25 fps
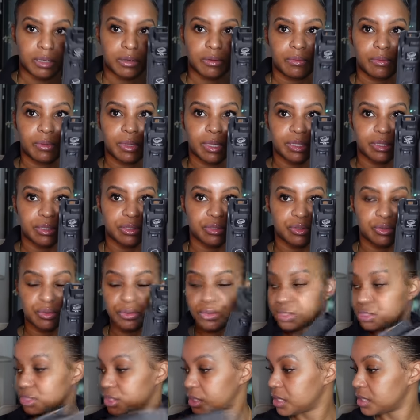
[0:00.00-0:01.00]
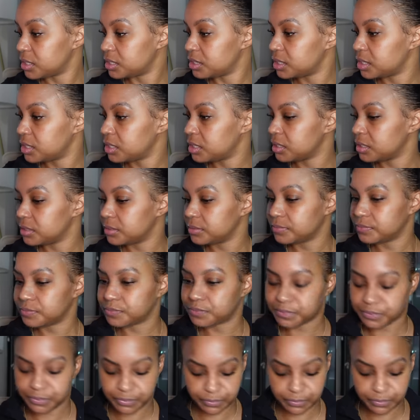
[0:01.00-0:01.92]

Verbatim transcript: We have the storage case here. I